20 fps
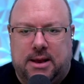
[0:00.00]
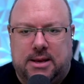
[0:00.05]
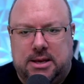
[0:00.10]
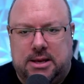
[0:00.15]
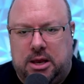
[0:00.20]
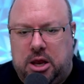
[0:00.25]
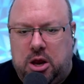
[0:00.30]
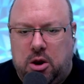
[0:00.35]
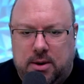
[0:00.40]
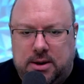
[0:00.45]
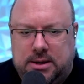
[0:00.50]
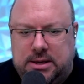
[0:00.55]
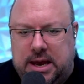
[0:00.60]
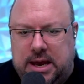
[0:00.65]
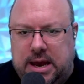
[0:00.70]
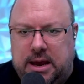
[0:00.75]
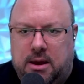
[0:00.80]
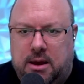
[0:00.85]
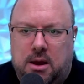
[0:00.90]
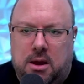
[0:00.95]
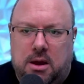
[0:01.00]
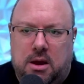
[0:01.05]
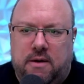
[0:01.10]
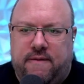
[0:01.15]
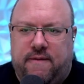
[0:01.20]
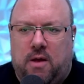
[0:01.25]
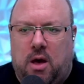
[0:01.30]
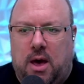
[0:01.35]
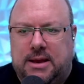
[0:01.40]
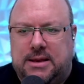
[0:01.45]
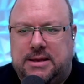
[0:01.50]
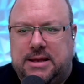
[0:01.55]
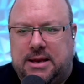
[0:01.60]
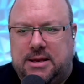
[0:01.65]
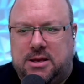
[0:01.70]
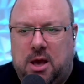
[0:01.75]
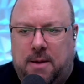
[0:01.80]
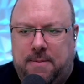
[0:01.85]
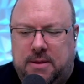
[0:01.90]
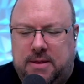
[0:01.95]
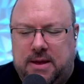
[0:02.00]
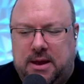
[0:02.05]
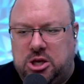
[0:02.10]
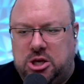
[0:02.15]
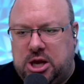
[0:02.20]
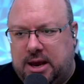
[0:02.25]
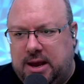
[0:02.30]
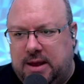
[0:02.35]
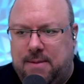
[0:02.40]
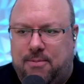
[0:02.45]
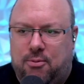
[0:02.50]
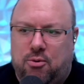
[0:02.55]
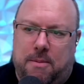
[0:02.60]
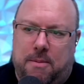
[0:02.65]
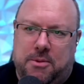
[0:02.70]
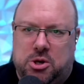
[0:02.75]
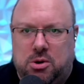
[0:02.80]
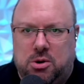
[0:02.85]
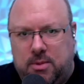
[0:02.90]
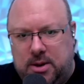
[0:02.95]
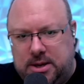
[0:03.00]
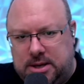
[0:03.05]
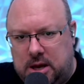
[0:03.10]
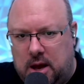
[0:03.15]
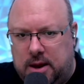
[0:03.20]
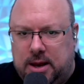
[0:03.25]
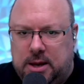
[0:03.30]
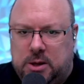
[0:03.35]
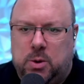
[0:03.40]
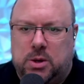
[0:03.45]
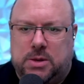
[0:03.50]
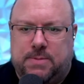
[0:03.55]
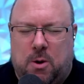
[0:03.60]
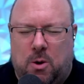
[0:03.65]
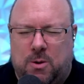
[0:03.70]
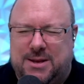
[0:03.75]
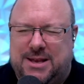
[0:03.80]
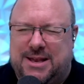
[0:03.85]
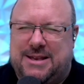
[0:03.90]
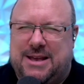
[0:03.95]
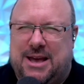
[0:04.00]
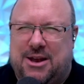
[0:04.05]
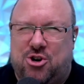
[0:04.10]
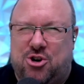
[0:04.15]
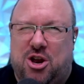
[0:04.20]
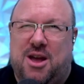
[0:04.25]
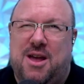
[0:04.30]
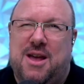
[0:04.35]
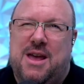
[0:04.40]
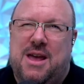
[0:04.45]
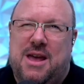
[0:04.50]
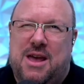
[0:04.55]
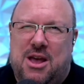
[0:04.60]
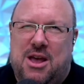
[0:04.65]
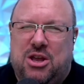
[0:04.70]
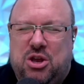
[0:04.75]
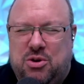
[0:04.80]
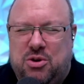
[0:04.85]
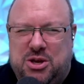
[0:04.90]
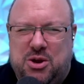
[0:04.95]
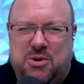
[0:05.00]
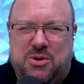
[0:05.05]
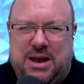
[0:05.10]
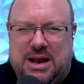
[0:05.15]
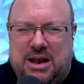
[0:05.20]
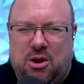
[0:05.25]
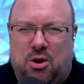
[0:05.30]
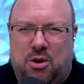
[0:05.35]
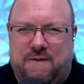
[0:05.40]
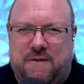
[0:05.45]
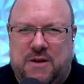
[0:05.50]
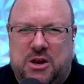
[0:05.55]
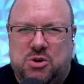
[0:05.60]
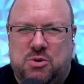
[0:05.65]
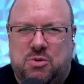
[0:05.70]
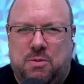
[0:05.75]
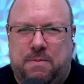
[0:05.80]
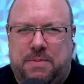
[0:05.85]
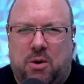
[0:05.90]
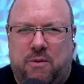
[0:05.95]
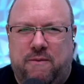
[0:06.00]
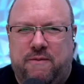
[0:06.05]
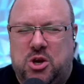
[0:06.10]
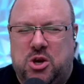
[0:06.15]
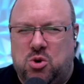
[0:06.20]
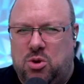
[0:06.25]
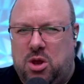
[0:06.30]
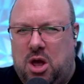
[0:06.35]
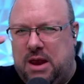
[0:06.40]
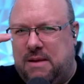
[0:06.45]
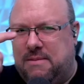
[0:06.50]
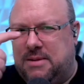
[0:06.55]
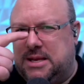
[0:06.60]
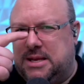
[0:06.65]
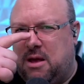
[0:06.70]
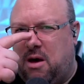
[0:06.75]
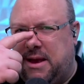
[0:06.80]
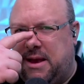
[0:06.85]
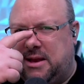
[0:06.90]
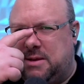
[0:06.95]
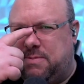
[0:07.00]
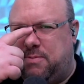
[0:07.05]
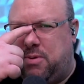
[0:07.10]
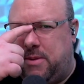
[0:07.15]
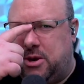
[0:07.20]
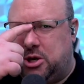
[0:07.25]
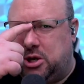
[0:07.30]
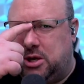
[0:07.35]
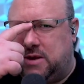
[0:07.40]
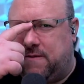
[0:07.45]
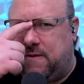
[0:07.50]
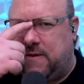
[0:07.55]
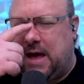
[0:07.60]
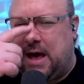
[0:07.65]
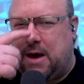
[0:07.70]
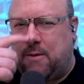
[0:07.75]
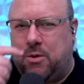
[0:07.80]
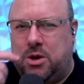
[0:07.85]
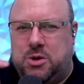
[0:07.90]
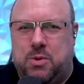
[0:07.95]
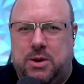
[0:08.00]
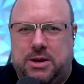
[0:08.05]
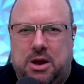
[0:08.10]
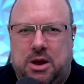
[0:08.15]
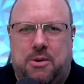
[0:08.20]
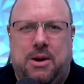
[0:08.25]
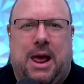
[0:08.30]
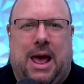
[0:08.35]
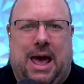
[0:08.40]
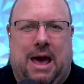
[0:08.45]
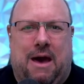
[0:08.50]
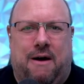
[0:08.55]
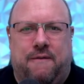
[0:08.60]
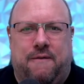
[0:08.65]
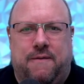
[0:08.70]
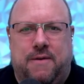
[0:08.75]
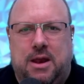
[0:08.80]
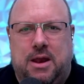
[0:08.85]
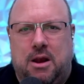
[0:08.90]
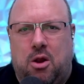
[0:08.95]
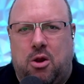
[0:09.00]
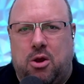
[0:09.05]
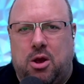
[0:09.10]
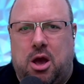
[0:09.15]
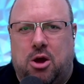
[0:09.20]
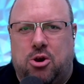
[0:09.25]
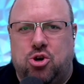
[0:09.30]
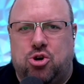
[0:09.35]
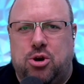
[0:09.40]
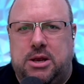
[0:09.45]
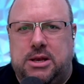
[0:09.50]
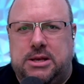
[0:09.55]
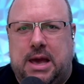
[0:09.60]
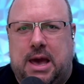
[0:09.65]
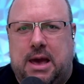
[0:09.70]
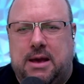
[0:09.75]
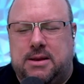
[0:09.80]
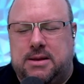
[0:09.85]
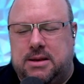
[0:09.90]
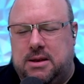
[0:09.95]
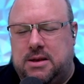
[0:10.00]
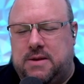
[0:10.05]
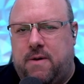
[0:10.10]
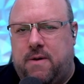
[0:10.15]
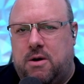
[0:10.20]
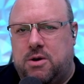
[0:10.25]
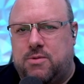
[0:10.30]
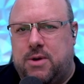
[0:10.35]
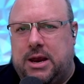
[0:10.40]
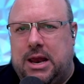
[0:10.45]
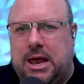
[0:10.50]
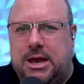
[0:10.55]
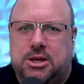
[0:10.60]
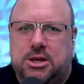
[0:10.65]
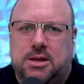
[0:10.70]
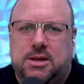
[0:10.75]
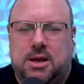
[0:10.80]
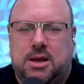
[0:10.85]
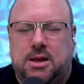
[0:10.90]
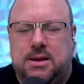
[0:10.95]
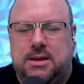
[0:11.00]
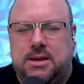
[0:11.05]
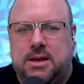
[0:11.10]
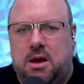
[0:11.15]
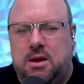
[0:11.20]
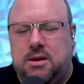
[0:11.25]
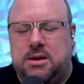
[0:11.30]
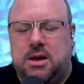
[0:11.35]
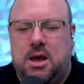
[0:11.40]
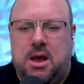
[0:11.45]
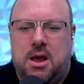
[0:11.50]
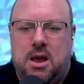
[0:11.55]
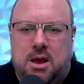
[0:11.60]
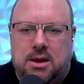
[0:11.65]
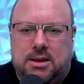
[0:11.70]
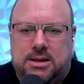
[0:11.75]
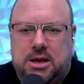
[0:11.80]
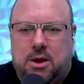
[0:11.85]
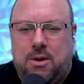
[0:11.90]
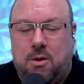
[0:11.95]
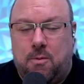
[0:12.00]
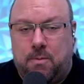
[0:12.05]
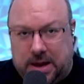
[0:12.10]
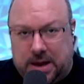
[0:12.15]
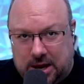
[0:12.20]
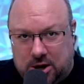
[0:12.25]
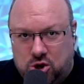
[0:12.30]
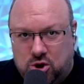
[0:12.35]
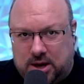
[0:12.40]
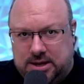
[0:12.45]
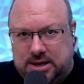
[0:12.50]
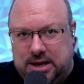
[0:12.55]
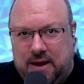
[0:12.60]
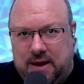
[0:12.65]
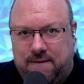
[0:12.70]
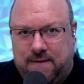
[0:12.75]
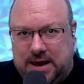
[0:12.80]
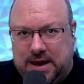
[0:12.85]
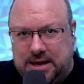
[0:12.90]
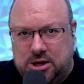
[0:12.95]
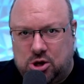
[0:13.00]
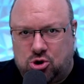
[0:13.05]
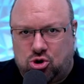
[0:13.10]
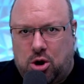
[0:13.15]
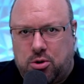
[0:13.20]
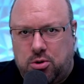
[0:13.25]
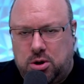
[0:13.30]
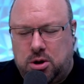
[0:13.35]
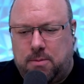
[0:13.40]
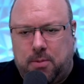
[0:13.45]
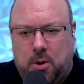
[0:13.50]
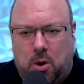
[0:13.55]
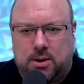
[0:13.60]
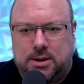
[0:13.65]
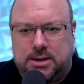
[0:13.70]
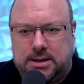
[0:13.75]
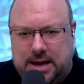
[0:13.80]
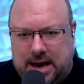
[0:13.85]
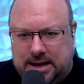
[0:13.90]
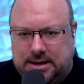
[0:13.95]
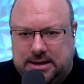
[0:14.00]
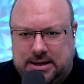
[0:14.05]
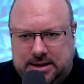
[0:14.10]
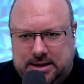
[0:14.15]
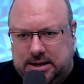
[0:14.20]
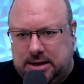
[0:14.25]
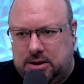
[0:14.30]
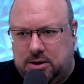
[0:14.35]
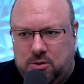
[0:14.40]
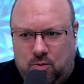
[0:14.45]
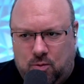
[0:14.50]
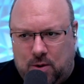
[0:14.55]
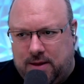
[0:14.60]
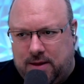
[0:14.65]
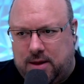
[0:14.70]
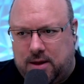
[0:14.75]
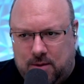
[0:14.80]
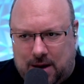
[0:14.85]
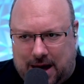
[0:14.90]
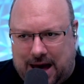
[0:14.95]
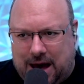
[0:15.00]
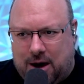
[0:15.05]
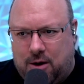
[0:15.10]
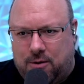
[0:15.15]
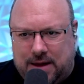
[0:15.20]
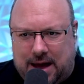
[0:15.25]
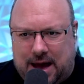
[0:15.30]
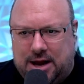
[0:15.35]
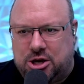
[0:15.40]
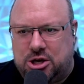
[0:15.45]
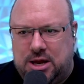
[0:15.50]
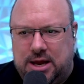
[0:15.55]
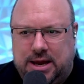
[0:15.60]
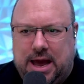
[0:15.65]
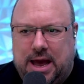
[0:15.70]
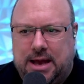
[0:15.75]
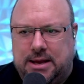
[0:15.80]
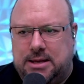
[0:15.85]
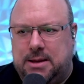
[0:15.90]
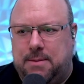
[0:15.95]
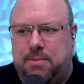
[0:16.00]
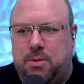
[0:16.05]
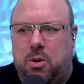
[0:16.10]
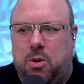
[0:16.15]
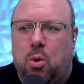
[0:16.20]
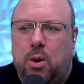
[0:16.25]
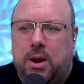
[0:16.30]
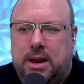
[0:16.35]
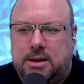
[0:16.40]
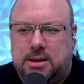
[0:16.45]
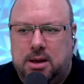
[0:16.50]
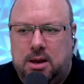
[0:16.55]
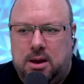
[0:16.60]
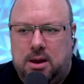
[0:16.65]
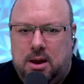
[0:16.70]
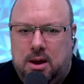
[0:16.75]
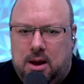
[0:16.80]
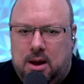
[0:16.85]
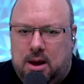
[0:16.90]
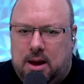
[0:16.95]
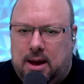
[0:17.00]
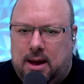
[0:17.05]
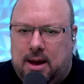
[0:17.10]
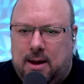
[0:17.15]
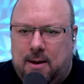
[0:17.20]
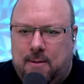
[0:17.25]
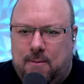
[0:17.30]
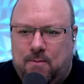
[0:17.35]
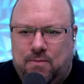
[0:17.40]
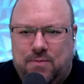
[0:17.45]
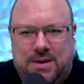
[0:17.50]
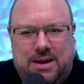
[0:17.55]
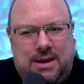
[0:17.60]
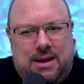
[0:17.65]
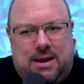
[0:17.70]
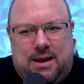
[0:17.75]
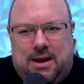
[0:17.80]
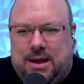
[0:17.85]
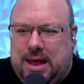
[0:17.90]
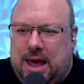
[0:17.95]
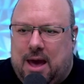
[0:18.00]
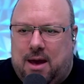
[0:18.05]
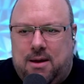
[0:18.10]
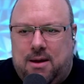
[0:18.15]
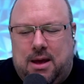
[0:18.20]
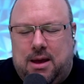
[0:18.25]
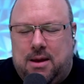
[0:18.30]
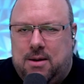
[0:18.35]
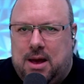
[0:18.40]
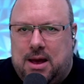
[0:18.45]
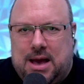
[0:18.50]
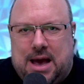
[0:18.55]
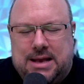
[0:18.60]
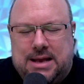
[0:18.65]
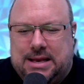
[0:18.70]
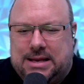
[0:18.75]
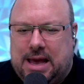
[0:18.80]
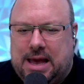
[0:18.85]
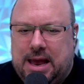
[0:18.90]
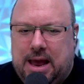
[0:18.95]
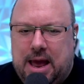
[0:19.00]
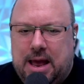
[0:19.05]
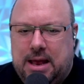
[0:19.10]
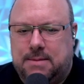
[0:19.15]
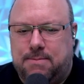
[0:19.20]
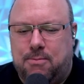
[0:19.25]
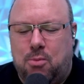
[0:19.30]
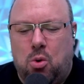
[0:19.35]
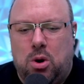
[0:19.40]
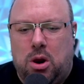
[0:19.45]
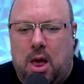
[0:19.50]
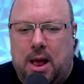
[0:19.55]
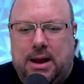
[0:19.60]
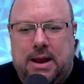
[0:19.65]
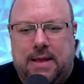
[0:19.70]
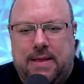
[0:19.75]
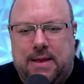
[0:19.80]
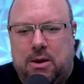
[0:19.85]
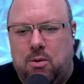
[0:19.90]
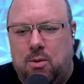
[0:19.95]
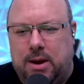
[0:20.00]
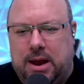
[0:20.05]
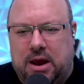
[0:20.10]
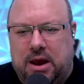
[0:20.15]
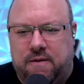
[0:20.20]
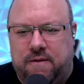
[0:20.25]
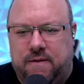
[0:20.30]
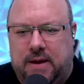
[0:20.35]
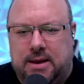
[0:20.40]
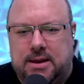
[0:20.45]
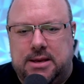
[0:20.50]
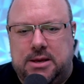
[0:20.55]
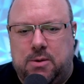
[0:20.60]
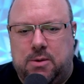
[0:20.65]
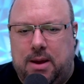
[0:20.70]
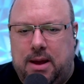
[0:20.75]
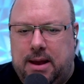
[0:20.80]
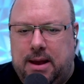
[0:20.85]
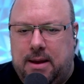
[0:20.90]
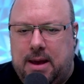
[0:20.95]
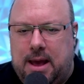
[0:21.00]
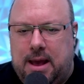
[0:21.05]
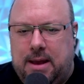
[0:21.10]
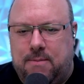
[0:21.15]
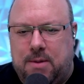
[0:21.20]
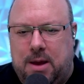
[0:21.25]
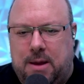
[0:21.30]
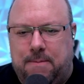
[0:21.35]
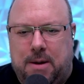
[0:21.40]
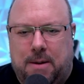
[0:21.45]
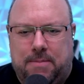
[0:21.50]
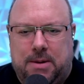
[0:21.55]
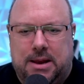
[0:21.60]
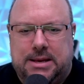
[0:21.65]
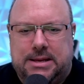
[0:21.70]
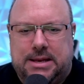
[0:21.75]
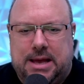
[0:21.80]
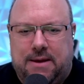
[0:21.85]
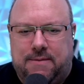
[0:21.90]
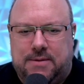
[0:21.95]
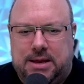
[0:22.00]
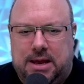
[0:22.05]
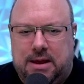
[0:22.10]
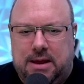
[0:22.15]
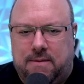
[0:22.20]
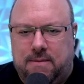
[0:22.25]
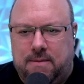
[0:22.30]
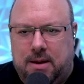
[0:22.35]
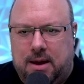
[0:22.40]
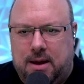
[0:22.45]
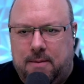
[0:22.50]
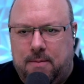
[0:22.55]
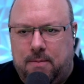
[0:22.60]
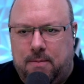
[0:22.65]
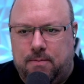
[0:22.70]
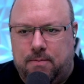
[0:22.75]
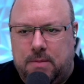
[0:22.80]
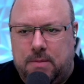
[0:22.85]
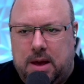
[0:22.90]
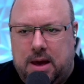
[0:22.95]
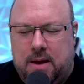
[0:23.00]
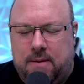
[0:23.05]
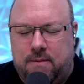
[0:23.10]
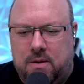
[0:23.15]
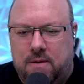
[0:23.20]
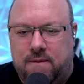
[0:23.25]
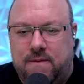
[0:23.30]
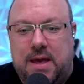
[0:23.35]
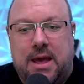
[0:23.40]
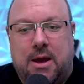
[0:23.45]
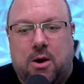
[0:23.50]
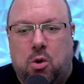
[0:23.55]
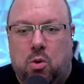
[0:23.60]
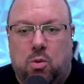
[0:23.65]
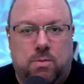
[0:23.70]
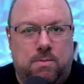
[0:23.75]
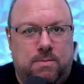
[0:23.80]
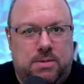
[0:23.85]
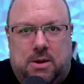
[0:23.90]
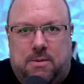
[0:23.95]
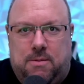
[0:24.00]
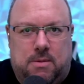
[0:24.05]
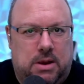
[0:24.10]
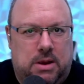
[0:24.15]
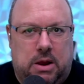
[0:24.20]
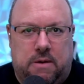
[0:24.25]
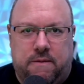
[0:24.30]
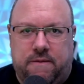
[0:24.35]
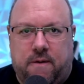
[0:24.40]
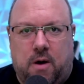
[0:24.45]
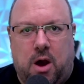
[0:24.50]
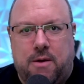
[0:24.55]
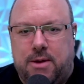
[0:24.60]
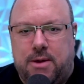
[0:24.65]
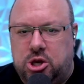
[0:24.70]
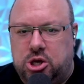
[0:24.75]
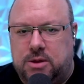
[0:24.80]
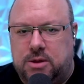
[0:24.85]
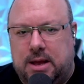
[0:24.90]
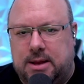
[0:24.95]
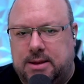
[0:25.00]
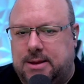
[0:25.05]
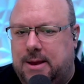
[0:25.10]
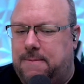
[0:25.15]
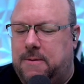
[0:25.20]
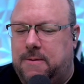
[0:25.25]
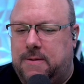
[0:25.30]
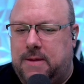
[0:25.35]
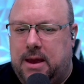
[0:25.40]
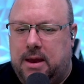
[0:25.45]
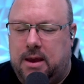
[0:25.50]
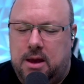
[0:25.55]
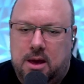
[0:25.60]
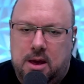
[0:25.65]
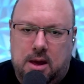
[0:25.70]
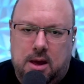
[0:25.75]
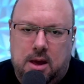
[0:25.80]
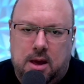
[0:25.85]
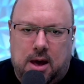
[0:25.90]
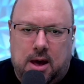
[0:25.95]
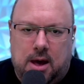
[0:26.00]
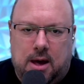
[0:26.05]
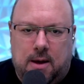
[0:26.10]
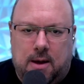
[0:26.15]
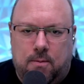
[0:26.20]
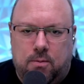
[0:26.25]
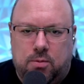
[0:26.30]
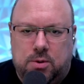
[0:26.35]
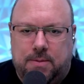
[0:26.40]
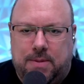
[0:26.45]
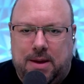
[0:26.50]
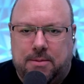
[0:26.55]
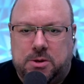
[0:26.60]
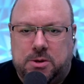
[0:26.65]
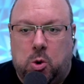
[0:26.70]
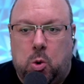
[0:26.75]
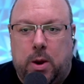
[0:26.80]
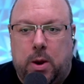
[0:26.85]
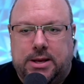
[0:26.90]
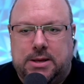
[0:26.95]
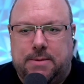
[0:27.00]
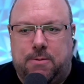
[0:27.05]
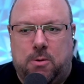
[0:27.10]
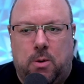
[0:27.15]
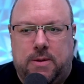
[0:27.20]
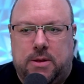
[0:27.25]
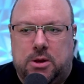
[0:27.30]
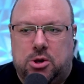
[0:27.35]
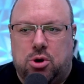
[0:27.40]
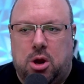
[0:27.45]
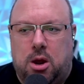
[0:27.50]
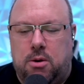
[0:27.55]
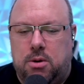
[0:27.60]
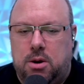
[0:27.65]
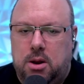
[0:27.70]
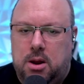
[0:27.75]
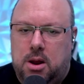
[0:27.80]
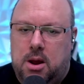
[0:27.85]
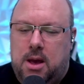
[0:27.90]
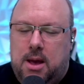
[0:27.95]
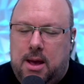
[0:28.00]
like security flights, that type of thing, checking the perimeter and returning to its box, etc. You do need a lot of beyond visual line of sight permissions for that, which we don't have in a lot of countries yet, as far as regulations are concerned. So it'll be interesting if it is a drone in a box as to how that actually gets deployed. As I say, it's more likely that it will get affixed to a public safety vehicle, so in a fire engine, that type of thing, to be able to quick deploy the drone.